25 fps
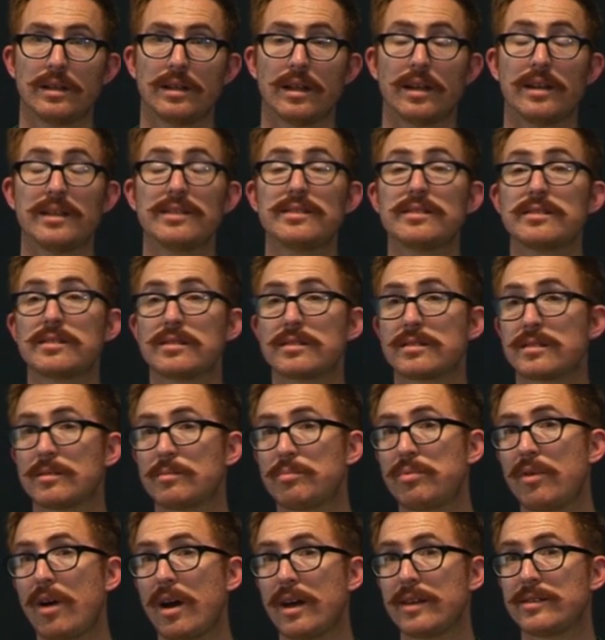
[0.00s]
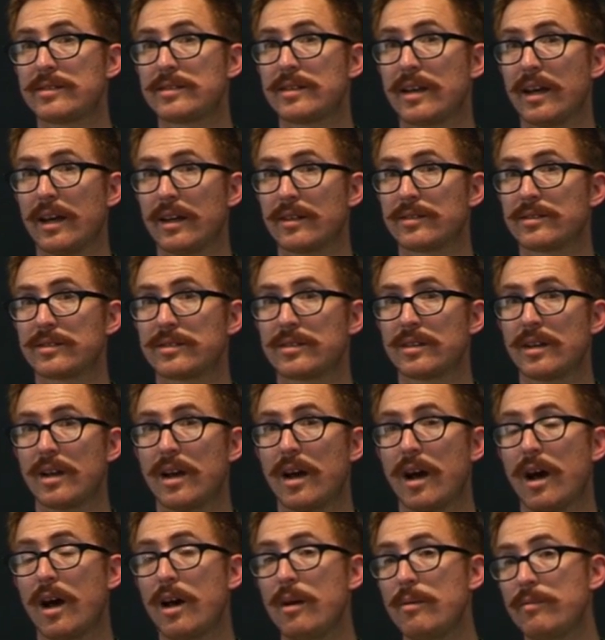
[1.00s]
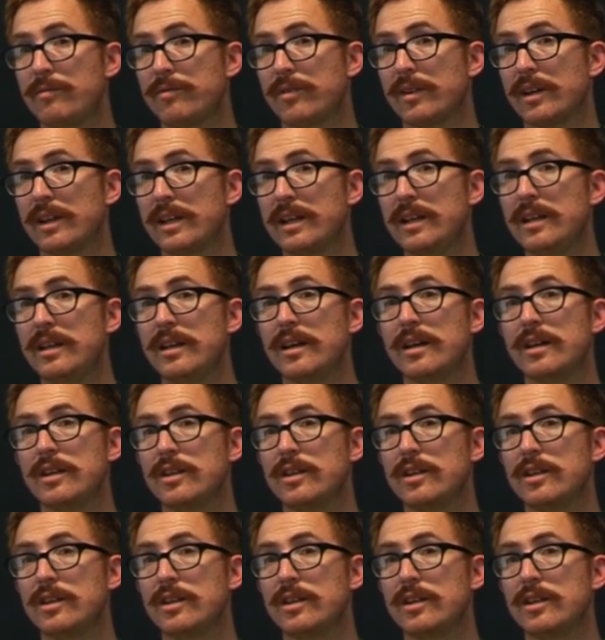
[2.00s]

Now this is a surprise test. Hopefully